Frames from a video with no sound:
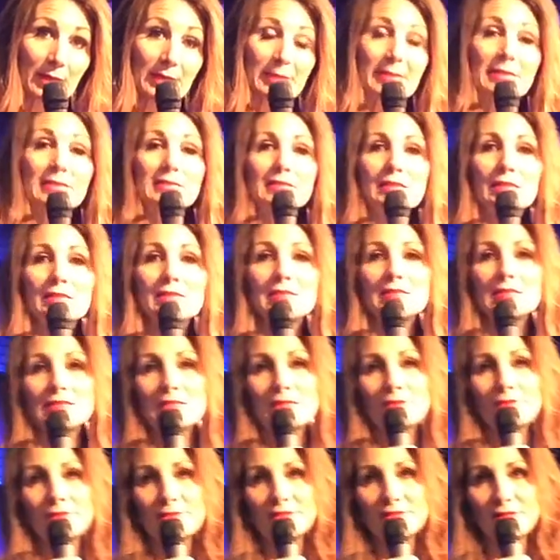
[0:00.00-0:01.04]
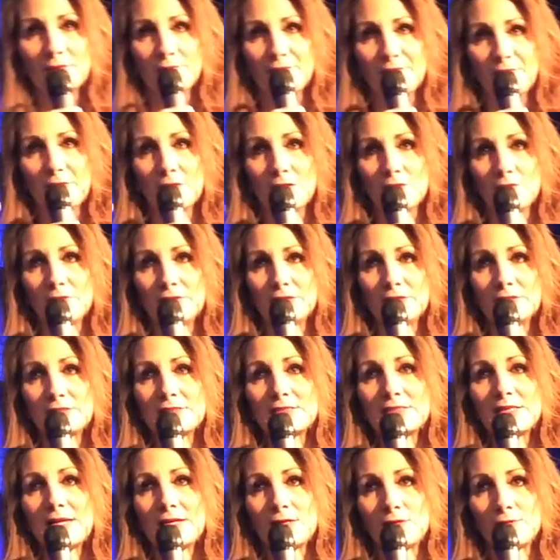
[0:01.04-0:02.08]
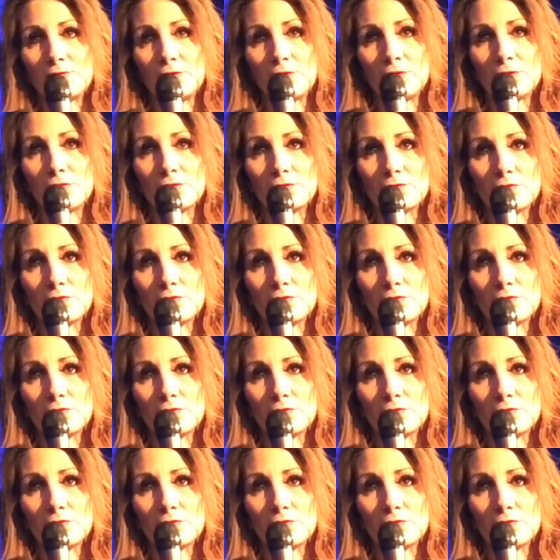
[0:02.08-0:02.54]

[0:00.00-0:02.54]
He's conceived something on the inside of you,